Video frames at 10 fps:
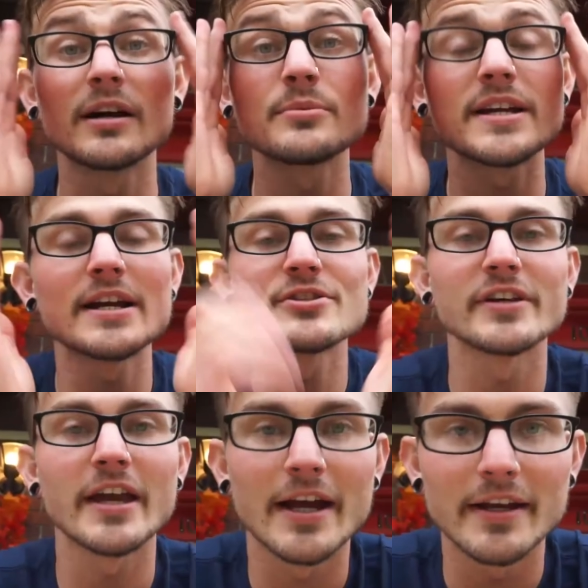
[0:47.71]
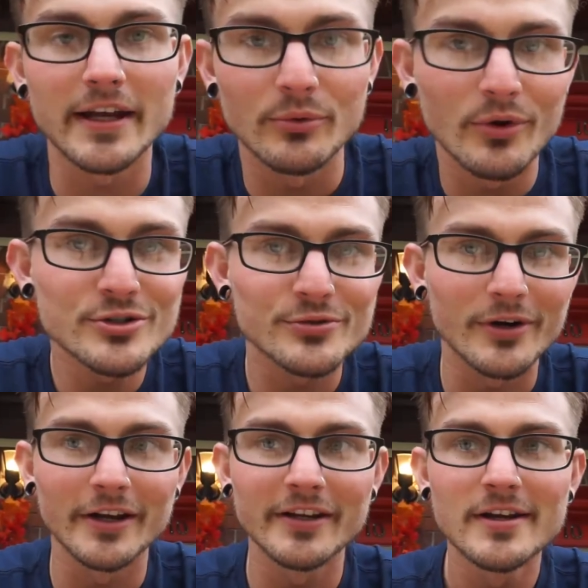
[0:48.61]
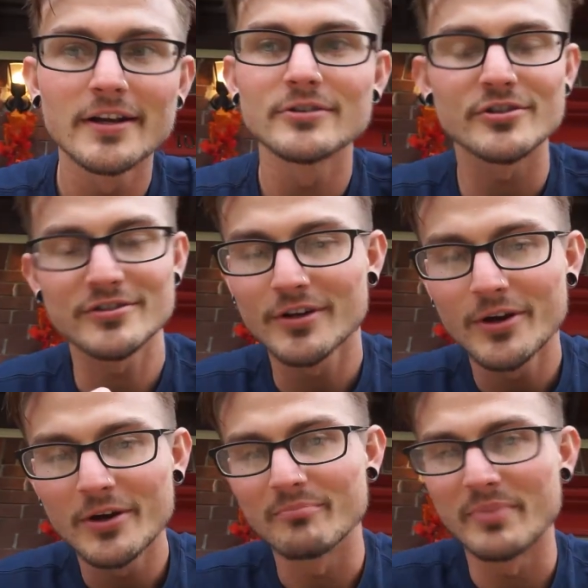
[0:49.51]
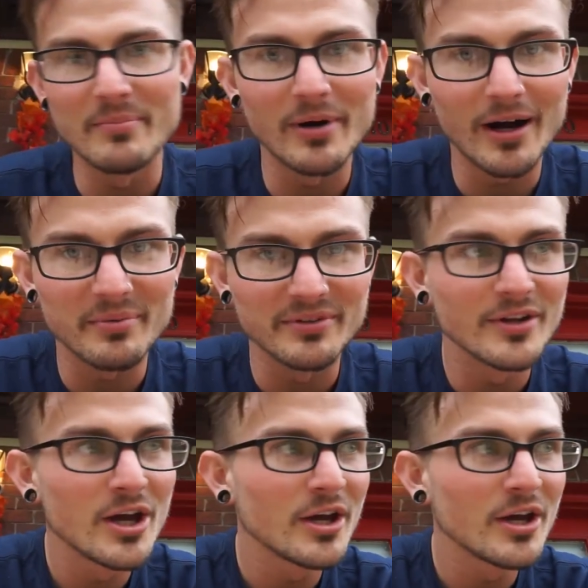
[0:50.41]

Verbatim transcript: I was actually at a restaurant just bebopping,